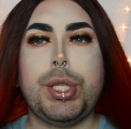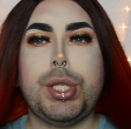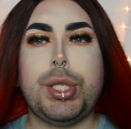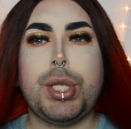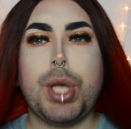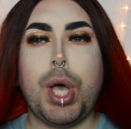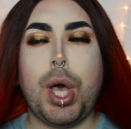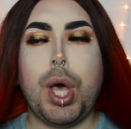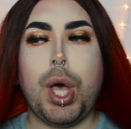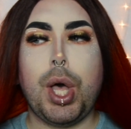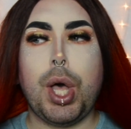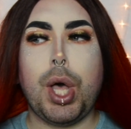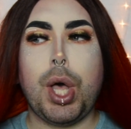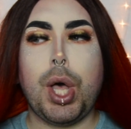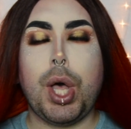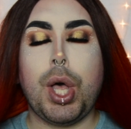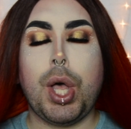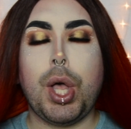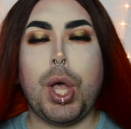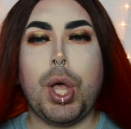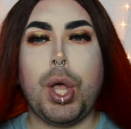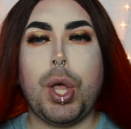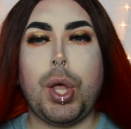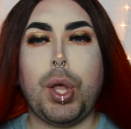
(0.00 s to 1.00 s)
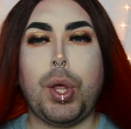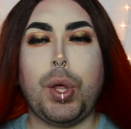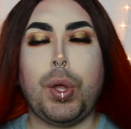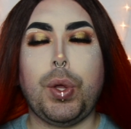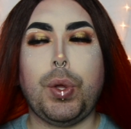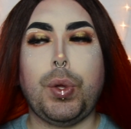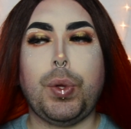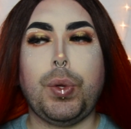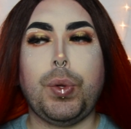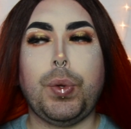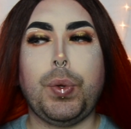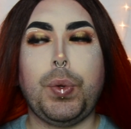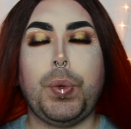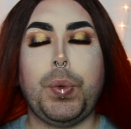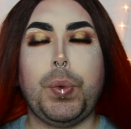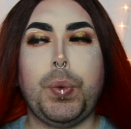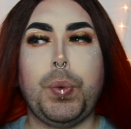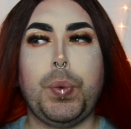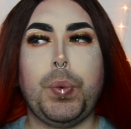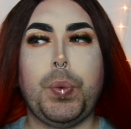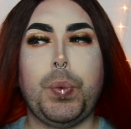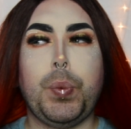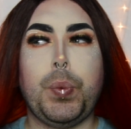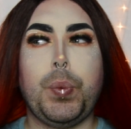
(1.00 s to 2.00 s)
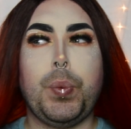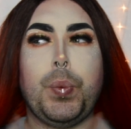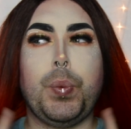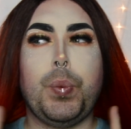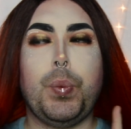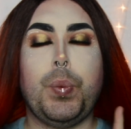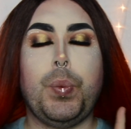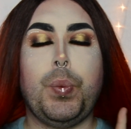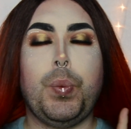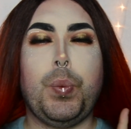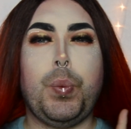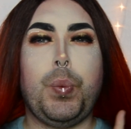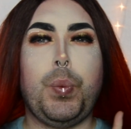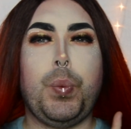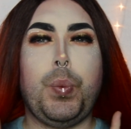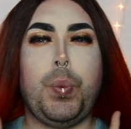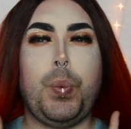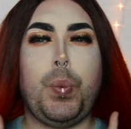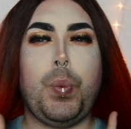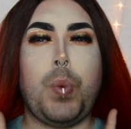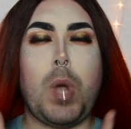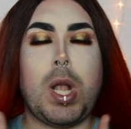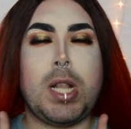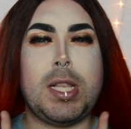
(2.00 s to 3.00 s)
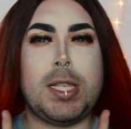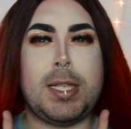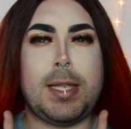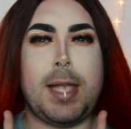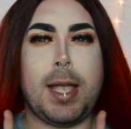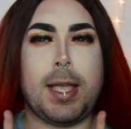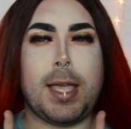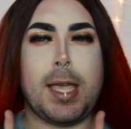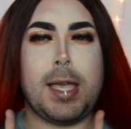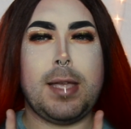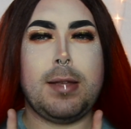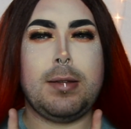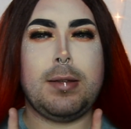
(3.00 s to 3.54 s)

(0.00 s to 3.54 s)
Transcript: So, 1 second.